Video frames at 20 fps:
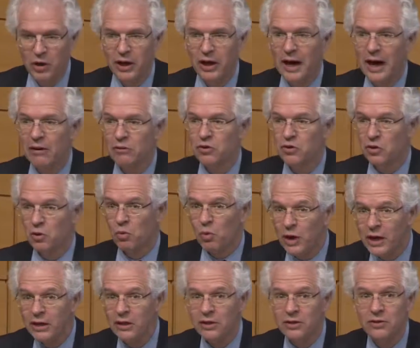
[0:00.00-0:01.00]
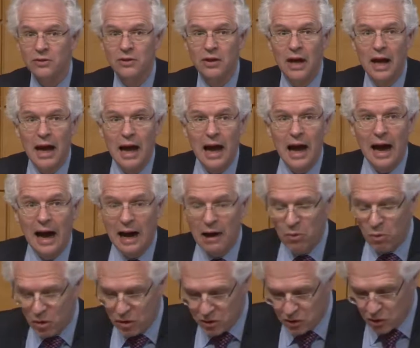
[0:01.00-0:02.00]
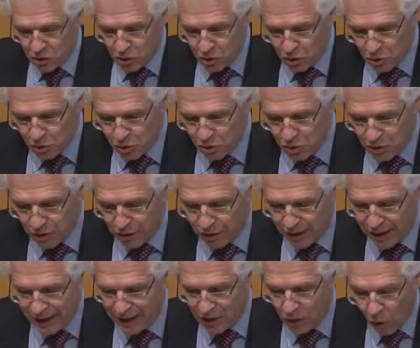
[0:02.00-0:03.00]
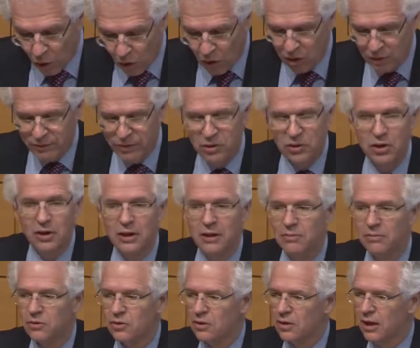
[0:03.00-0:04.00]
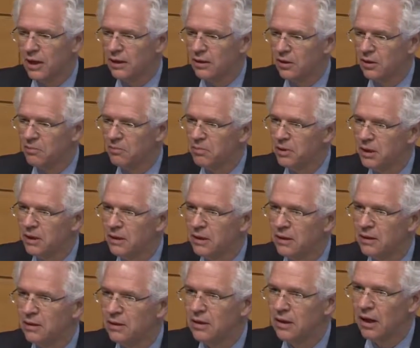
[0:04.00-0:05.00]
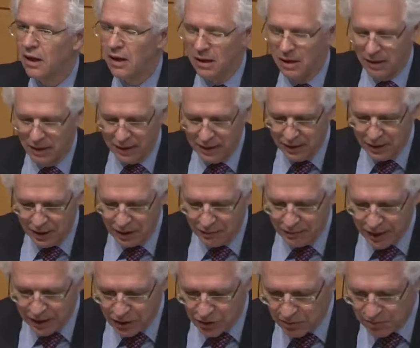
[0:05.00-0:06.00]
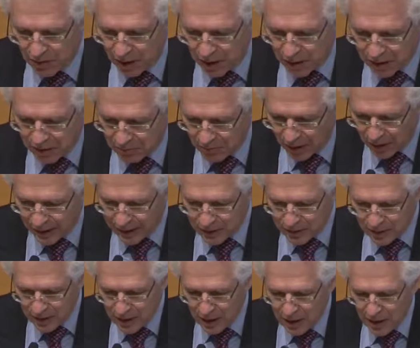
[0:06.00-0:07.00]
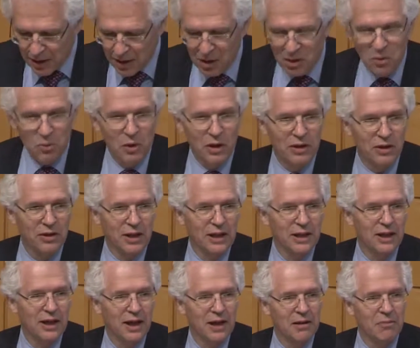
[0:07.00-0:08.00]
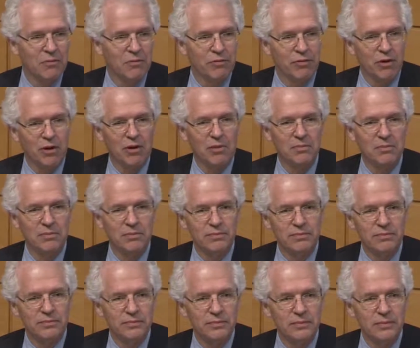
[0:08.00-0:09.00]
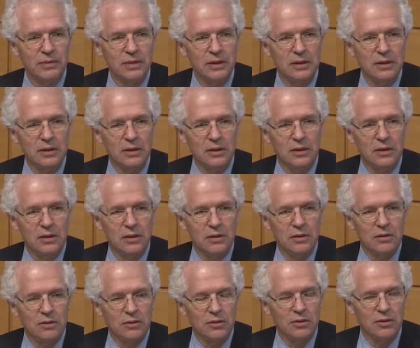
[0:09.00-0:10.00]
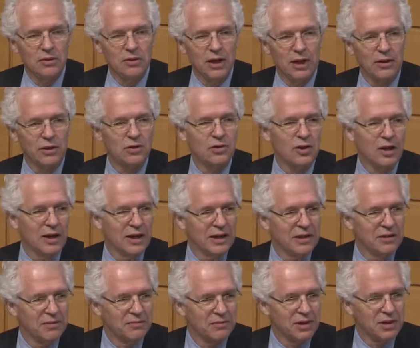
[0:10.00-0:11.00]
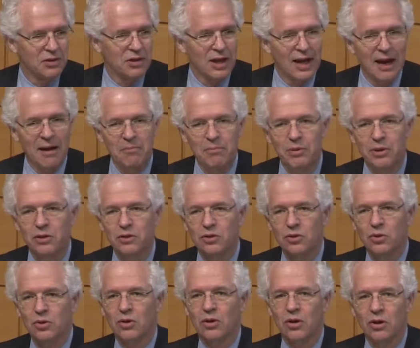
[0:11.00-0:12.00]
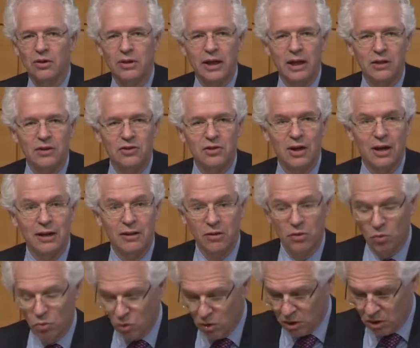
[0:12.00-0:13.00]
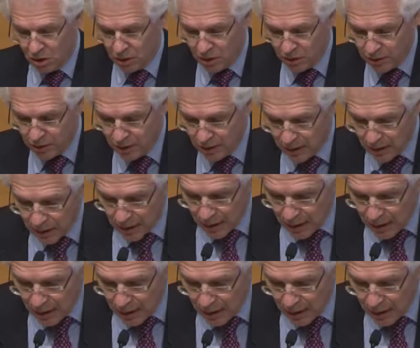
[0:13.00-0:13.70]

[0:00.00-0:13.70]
we announce the winners, I want to thank all of the teams that competed in the Innovation Marketplace, whether they came from the other side of this campus or the other side of the world.